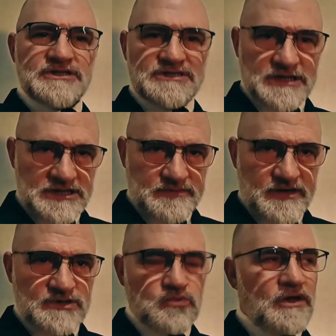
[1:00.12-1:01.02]

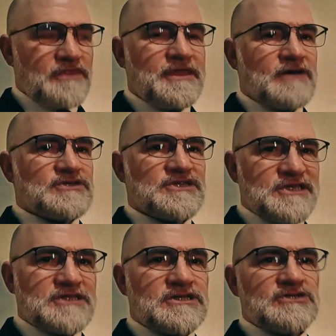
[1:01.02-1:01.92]
suspects,
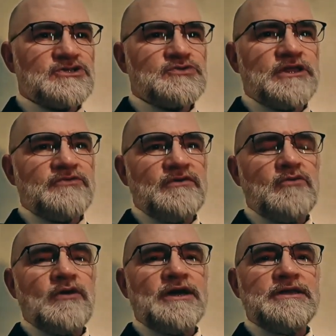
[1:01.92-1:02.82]
1,623
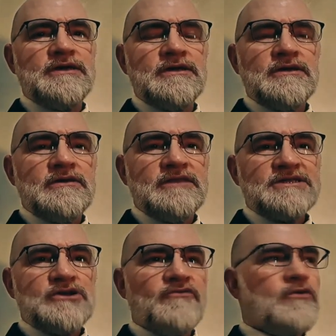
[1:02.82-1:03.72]
were white.
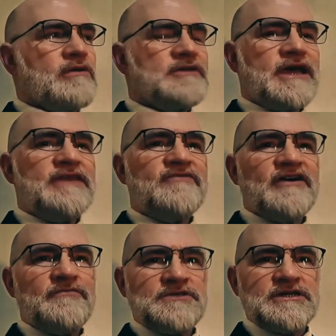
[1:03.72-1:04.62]
That's an overwhelming
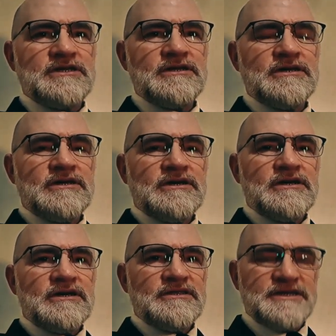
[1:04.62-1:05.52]
85%.
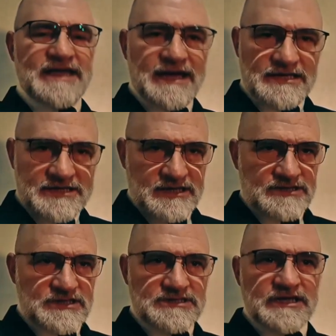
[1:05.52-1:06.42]
The data
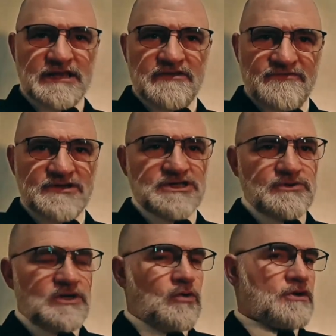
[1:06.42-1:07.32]
tells us that in the
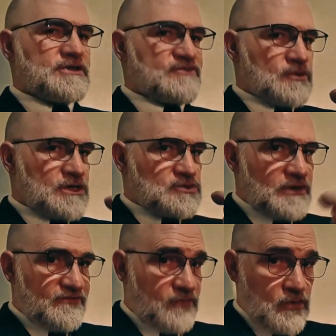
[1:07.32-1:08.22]
first 3 quarters of
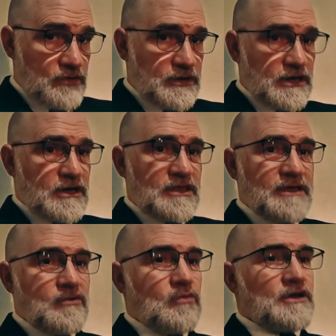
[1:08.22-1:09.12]
2024,
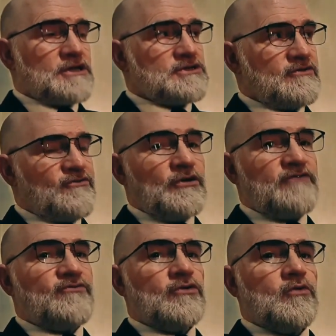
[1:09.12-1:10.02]
there were
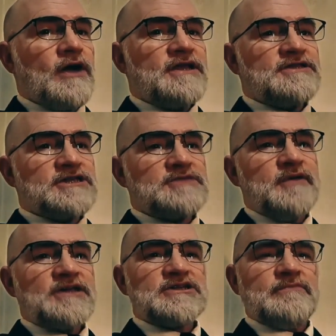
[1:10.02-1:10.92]
144 white
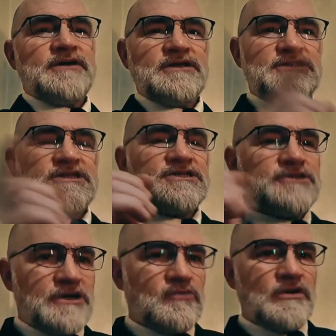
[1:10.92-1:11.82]
suspects compared to just
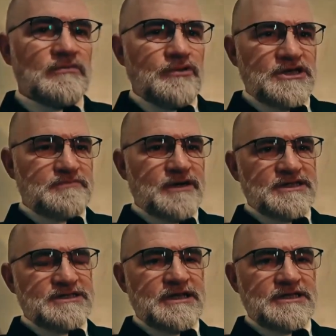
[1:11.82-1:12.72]
31 British
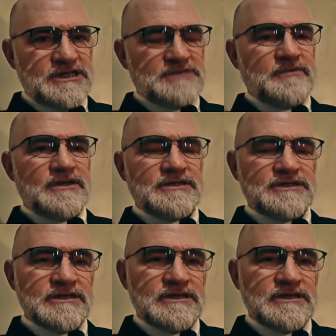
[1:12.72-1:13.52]
Pakistani suspects